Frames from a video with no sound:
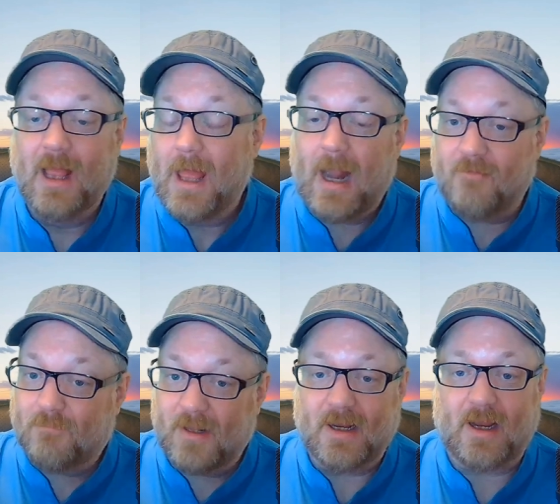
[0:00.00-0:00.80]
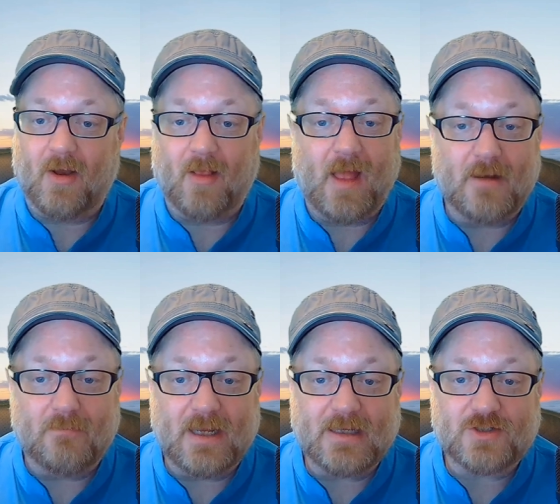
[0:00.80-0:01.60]
And I've been at Carolina
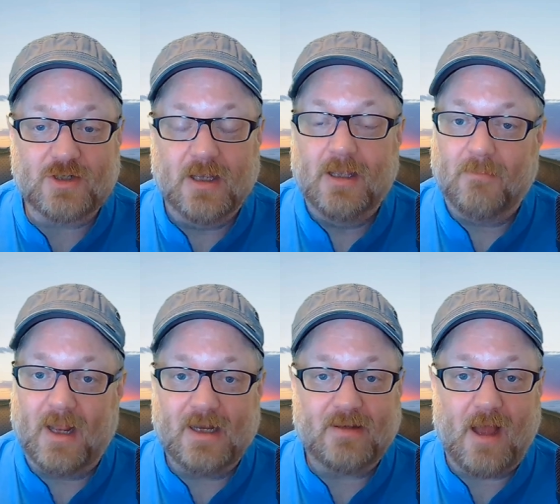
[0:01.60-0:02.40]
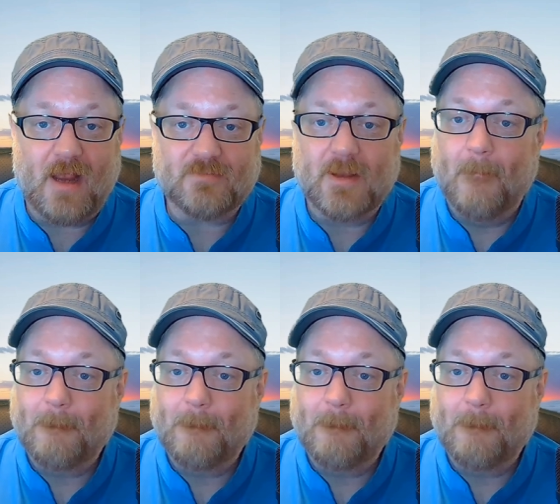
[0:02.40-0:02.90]
Beach many times.